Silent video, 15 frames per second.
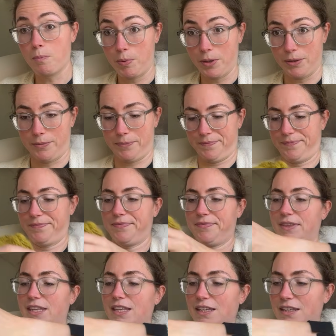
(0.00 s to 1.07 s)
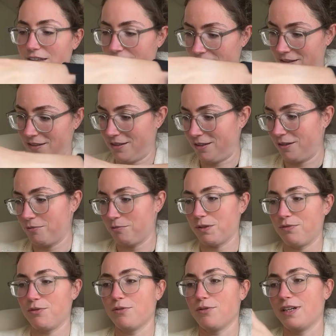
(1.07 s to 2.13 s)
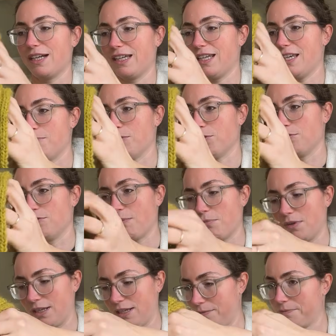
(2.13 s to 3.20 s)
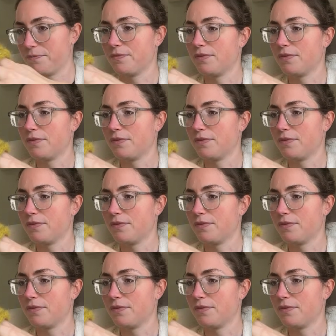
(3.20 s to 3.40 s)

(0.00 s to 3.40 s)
But before I keep on rambling,